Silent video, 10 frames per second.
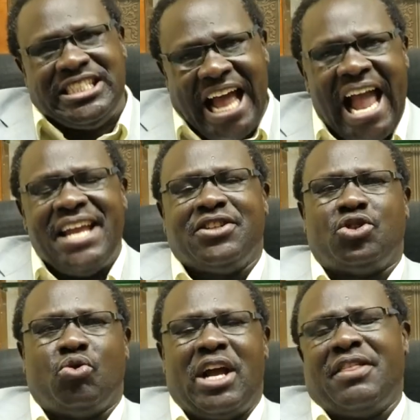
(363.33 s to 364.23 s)
died
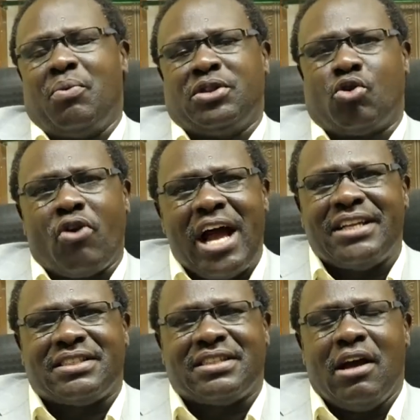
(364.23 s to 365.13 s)
together with
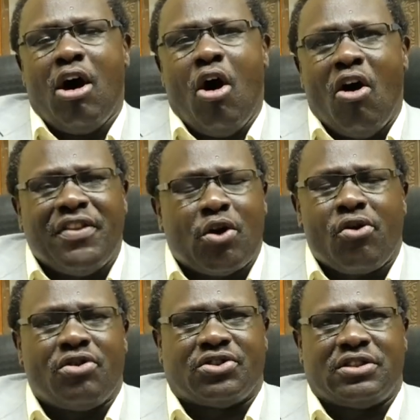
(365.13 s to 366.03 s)
Christ on the
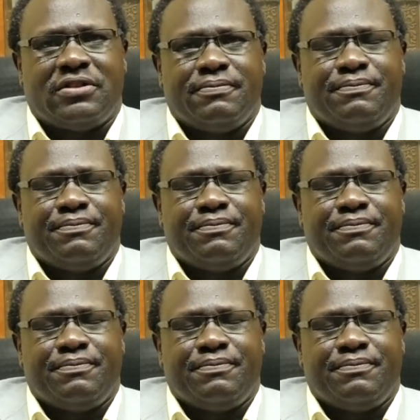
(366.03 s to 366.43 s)
cross.